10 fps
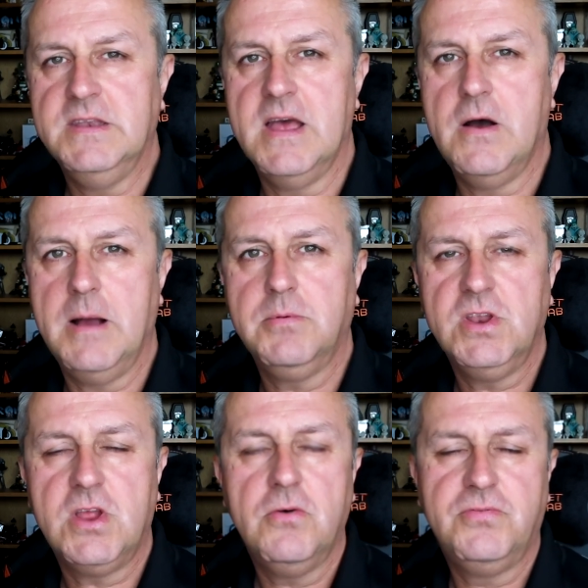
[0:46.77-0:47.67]
Now I'm
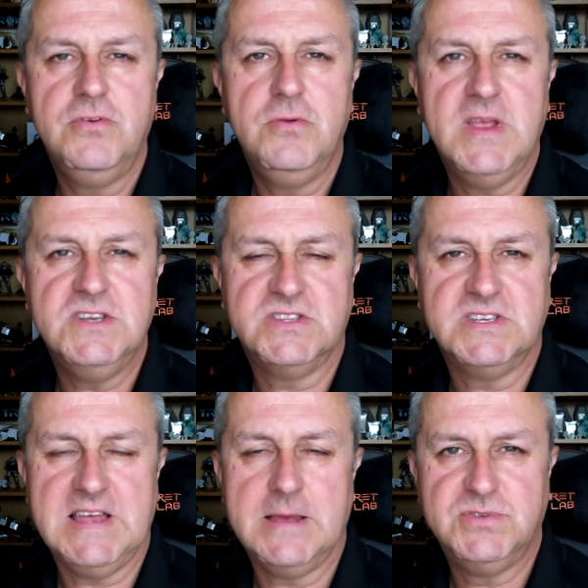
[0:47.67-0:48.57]
going to go through each of
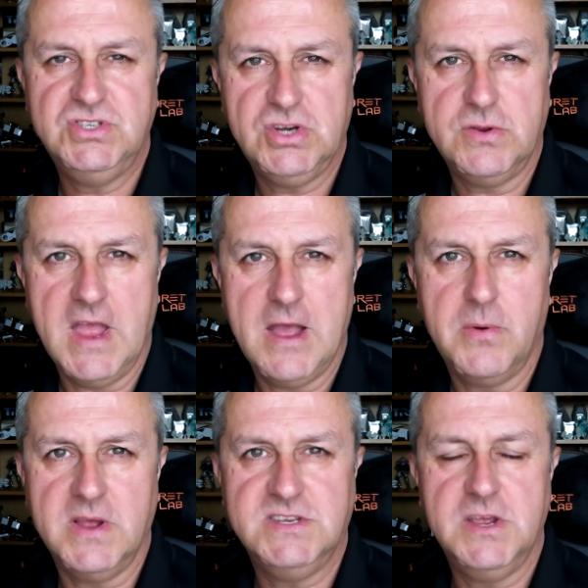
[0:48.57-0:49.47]
the tabs and show you
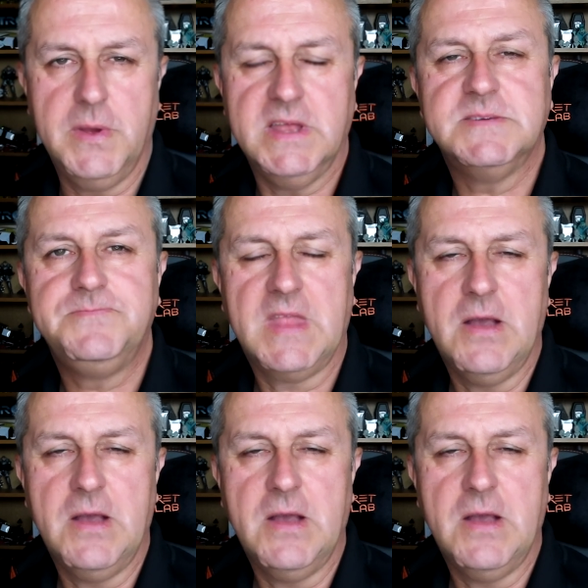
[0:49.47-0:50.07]
how I do it.